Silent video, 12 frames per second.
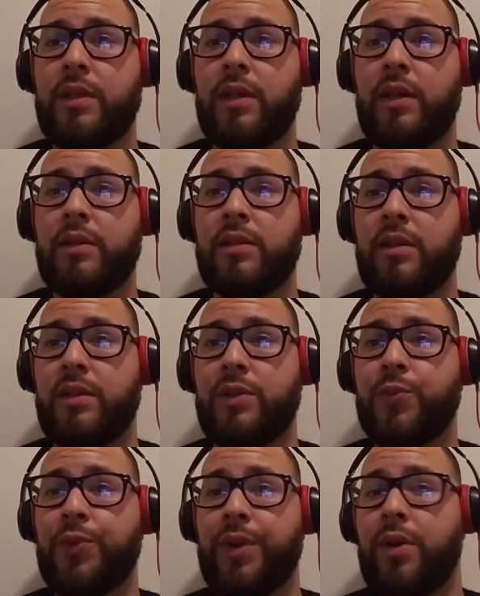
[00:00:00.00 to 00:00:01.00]
And since
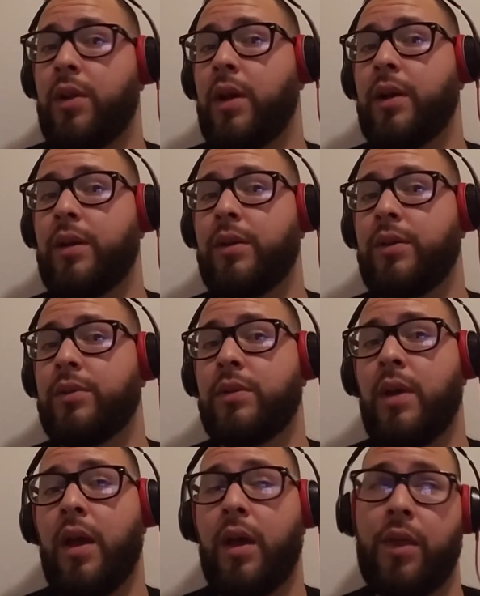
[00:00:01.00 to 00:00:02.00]
we no longer use
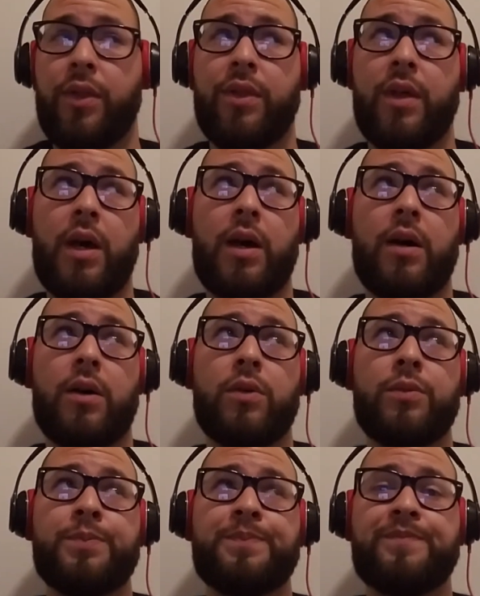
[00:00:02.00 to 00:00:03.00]

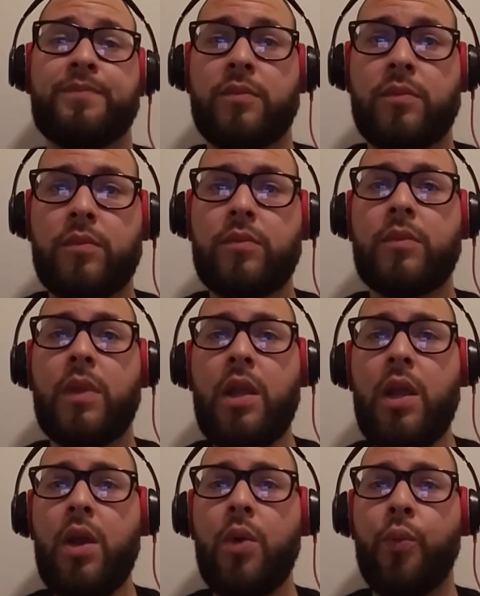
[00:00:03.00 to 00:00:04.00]
thou,
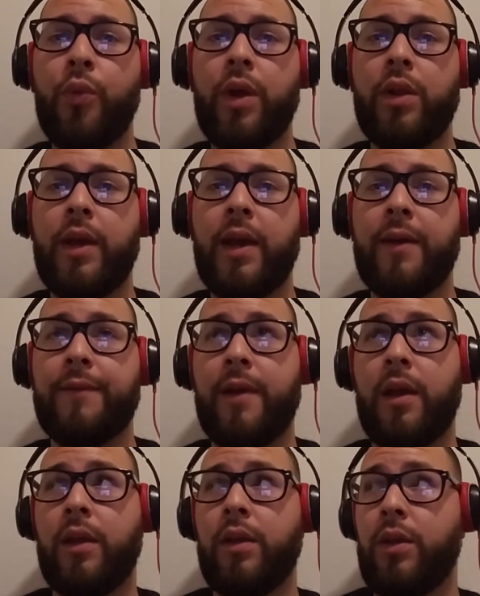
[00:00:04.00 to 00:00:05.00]
we only have
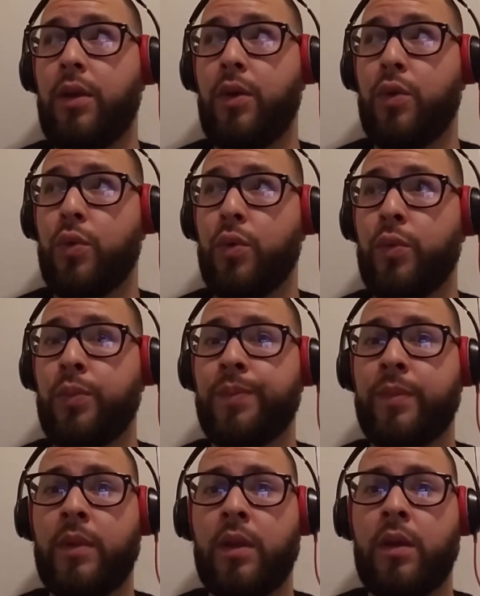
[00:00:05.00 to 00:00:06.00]
you,
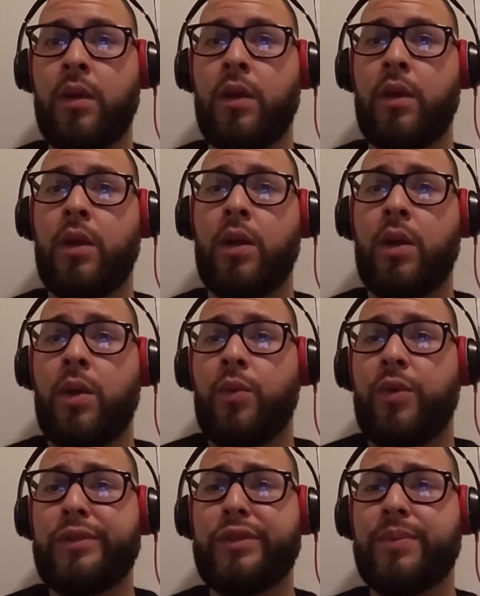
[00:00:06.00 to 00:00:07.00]

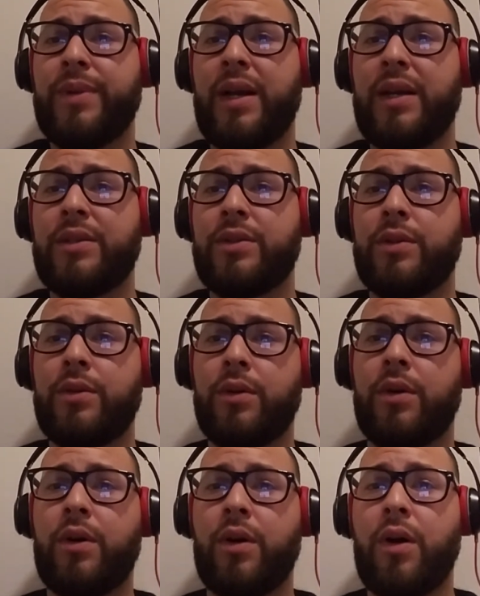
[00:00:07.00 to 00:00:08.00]
which applies to
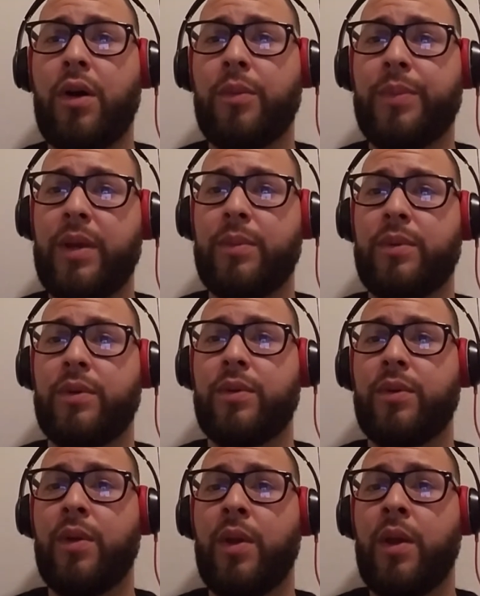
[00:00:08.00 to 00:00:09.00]
all people
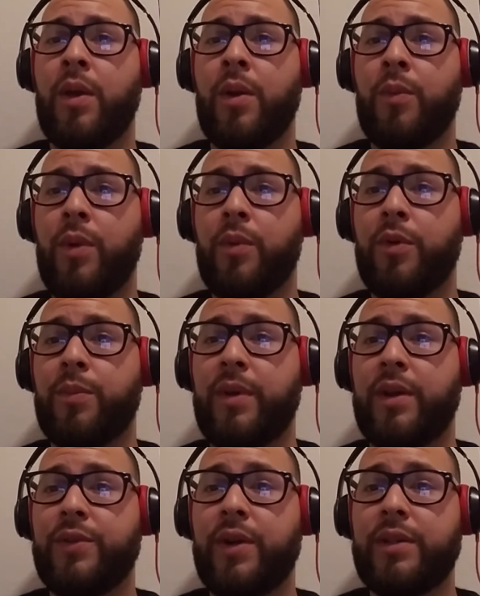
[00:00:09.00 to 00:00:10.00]
we would be
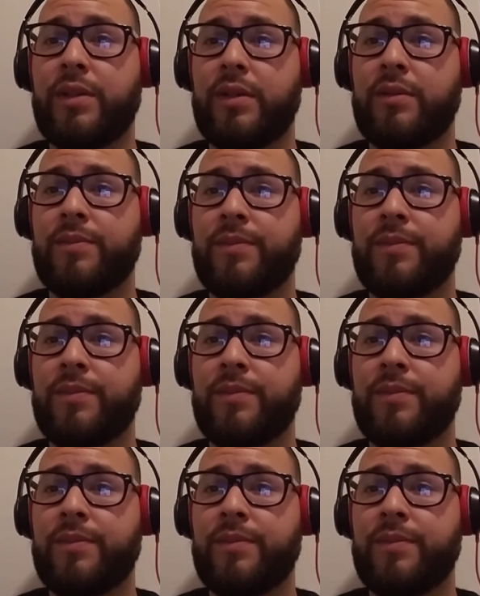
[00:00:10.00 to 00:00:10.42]
addressing.